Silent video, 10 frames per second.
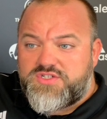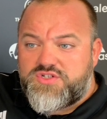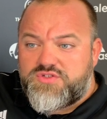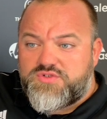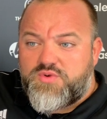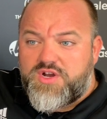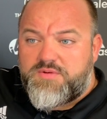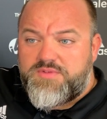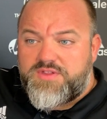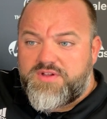students
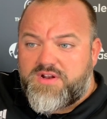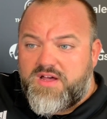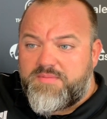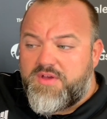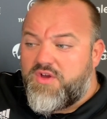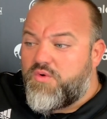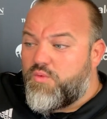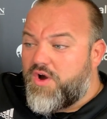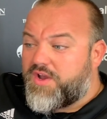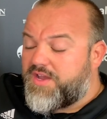working within the club,
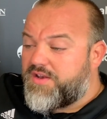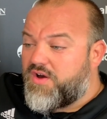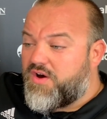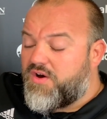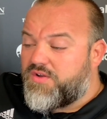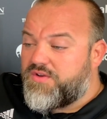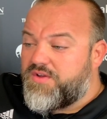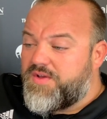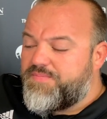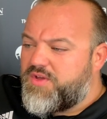working on
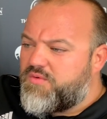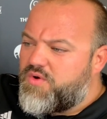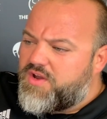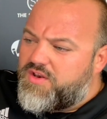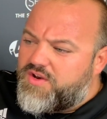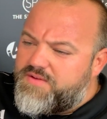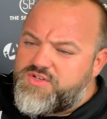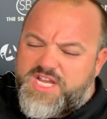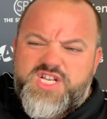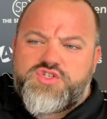you know working on
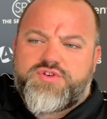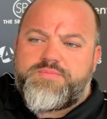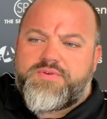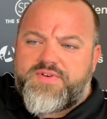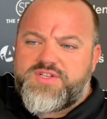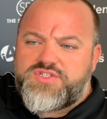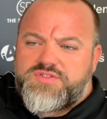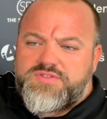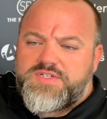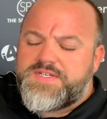in injury
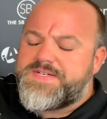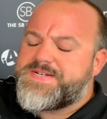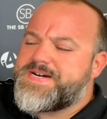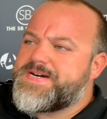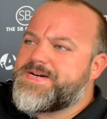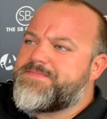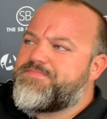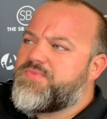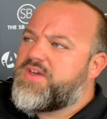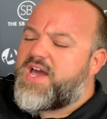prevention
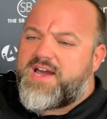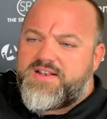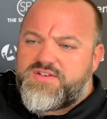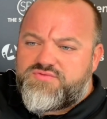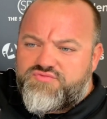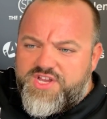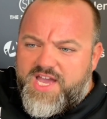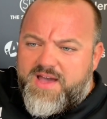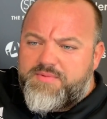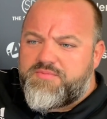um, and
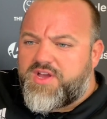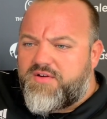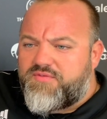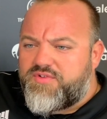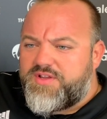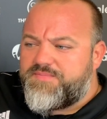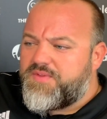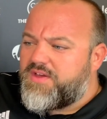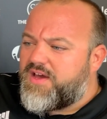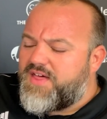rehab and recovery.
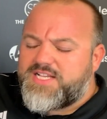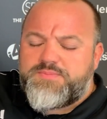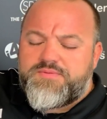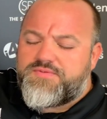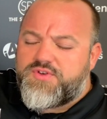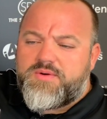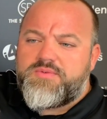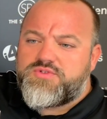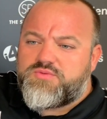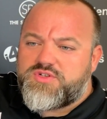That's been
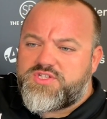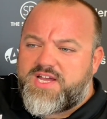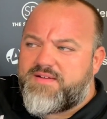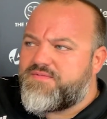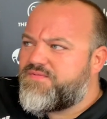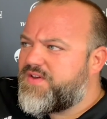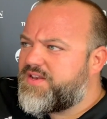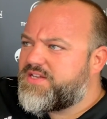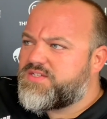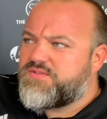phenomenal to watch that and
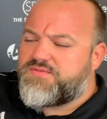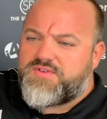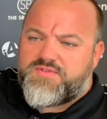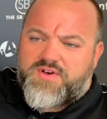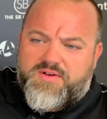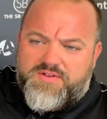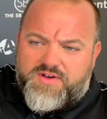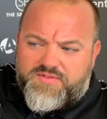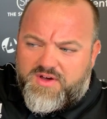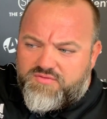fitness of, of our
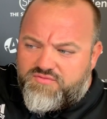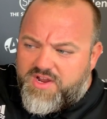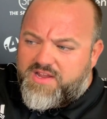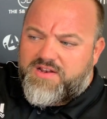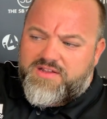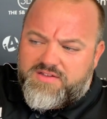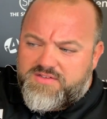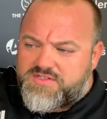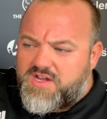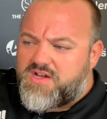of our regular
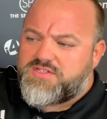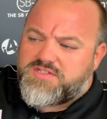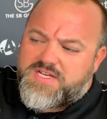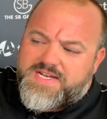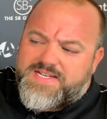starters,